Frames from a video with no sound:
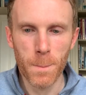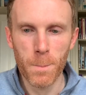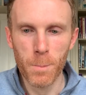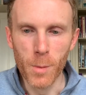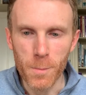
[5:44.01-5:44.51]

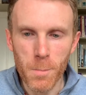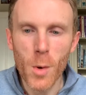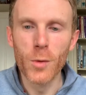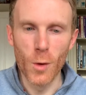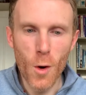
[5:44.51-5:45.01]
But
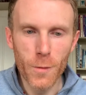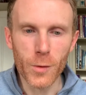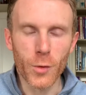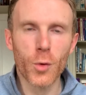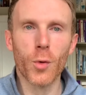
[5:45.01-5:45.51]
most
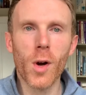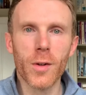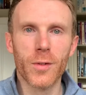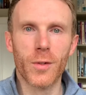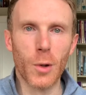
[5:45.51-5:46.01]
often,
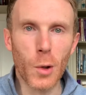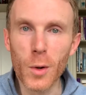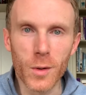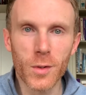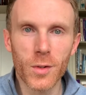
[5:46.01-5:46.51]
trust
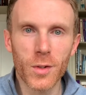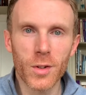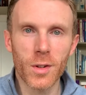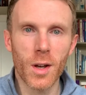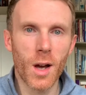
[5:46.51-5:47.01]
looks
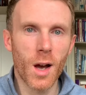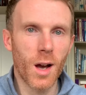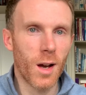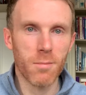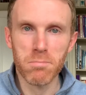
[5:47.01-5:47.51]

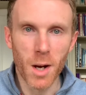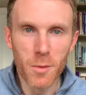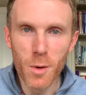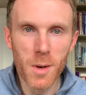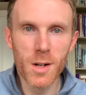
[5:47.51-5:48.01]

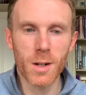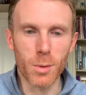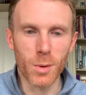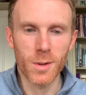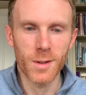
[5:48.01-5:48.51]

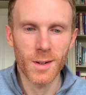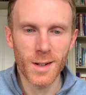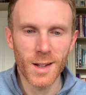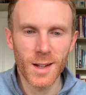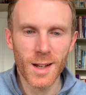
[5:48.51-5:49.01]
unremarkable.
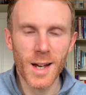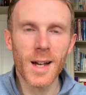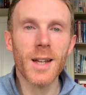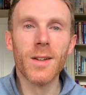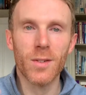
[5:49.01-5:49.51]

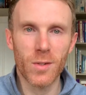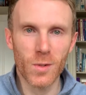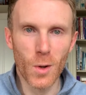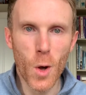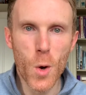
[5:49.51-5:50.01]
It is
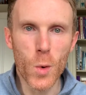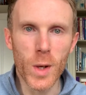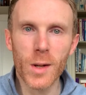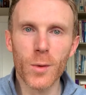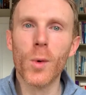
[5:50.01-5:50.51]
slow,
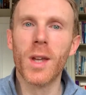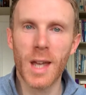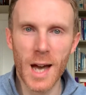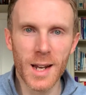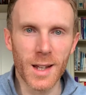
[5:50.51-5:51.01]
it is
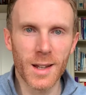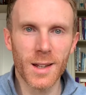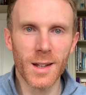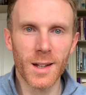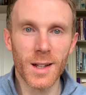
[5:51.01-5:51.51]
organic,
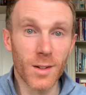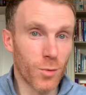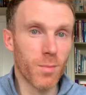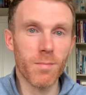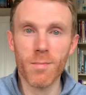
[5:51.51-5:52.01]
it
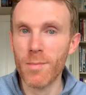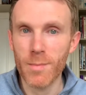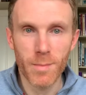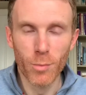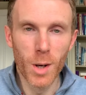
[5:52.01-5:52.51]
is
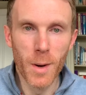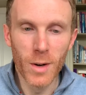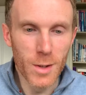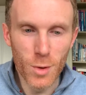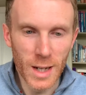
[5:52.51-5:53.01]

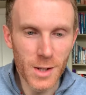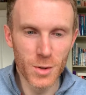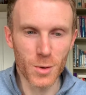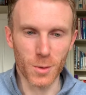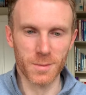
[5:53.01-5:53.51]
primarily
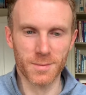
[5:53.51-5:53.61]
relational.